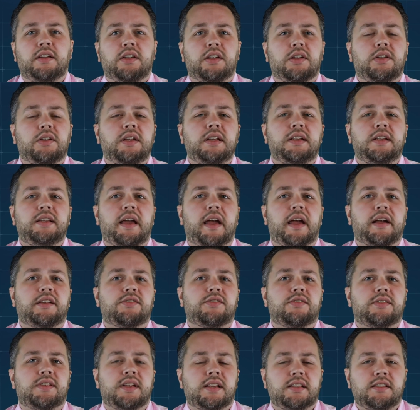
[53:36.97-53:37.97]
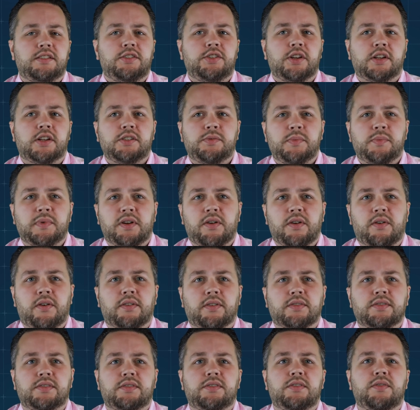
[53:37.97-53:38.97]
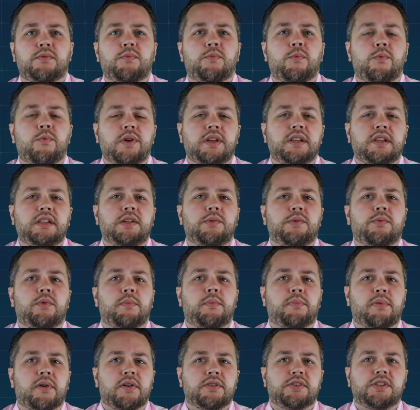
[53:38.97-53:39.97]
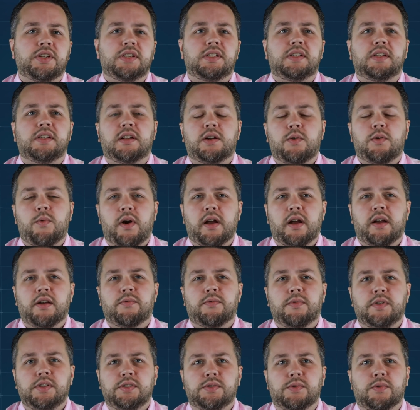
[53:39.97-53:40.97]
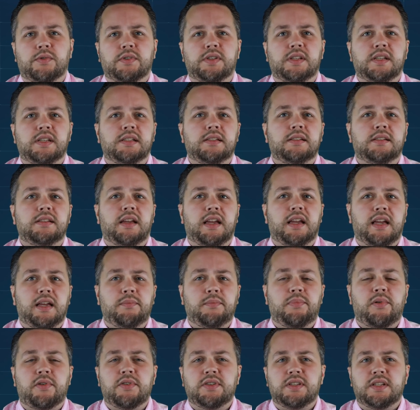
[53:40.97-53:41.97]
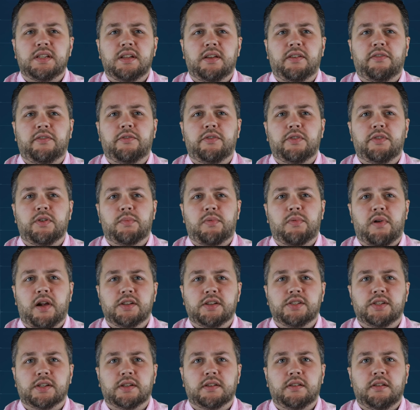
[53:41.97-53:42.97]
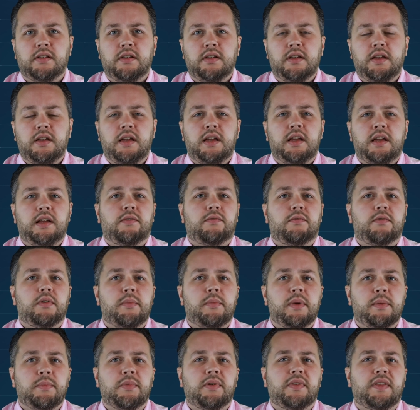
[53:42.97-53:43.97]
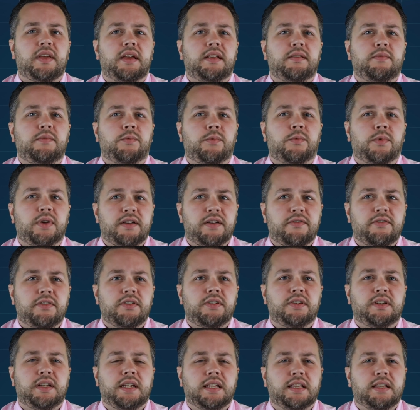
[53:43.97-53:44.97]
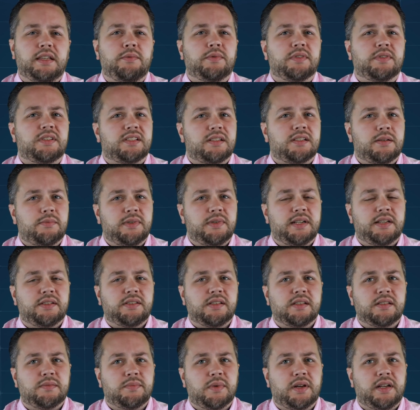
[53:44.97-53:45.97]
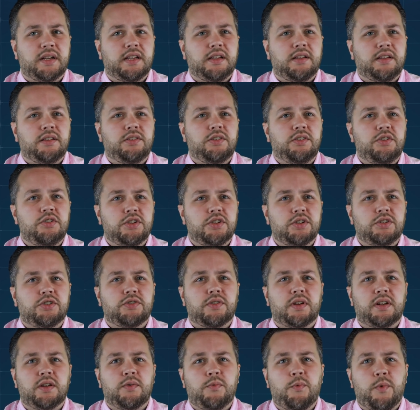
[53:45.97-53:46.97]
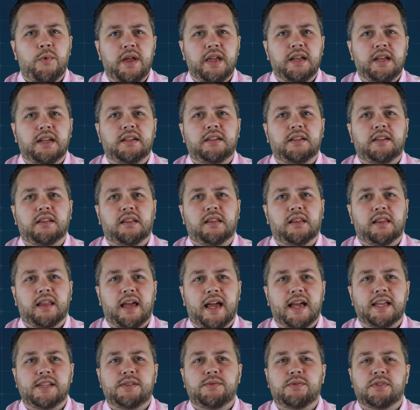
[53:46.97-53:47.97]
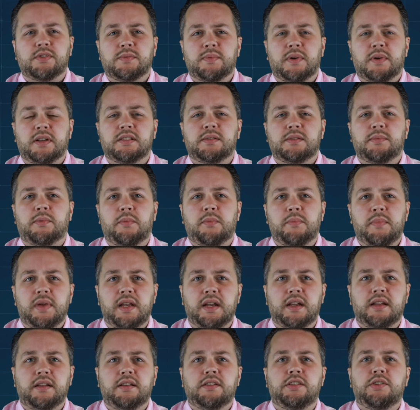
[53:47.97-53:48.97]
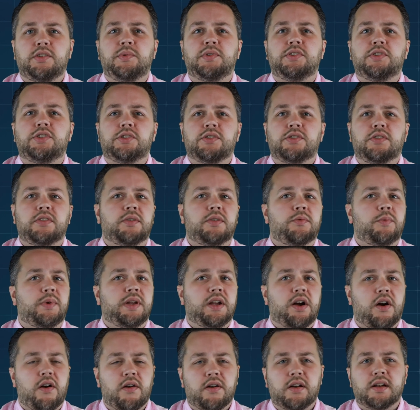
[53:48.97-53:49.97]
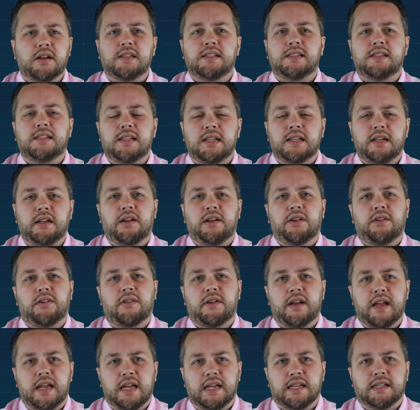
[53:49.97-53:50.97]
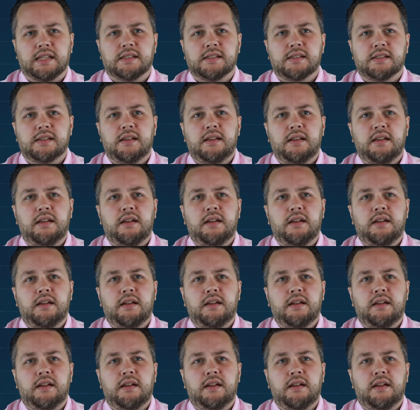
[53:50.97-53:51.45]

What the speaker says: You need to exercise judgment calls to when you will purchase and acquire resources and personnel for your project. Remember that whenever you're dealing with someone else's money, you should try to wait until the last responsible minute to ensure that we aren't sitting on our hands.